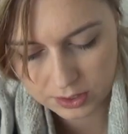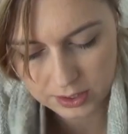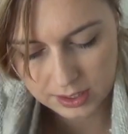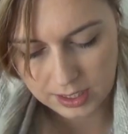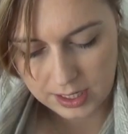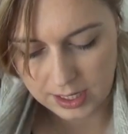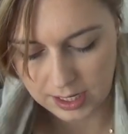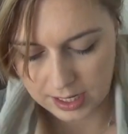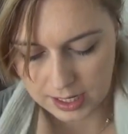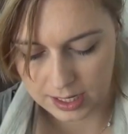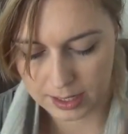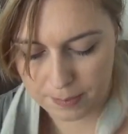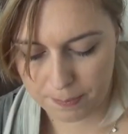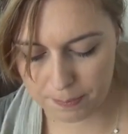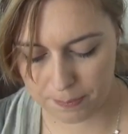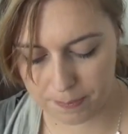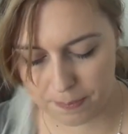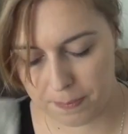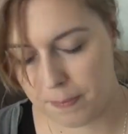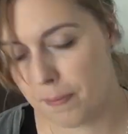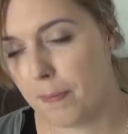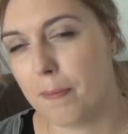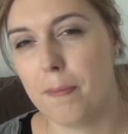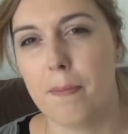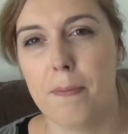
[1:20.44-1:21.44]
a
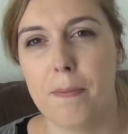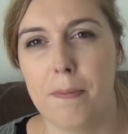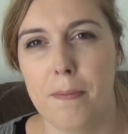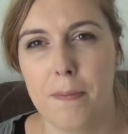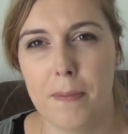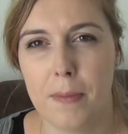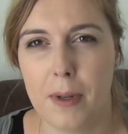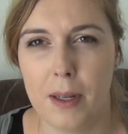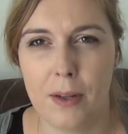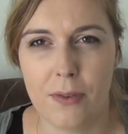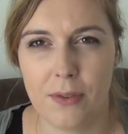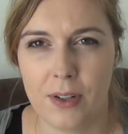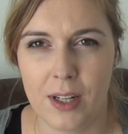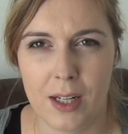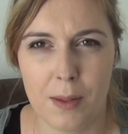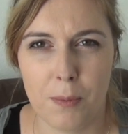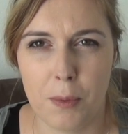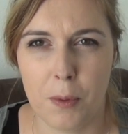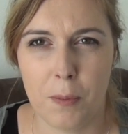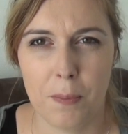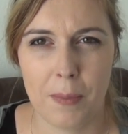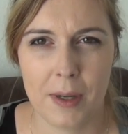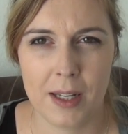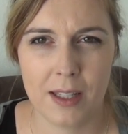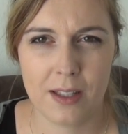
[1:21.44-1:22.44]

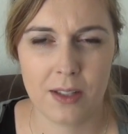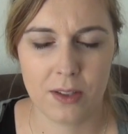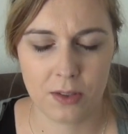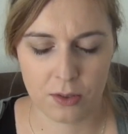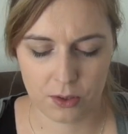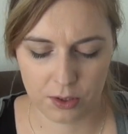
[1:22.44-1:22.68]
available pattern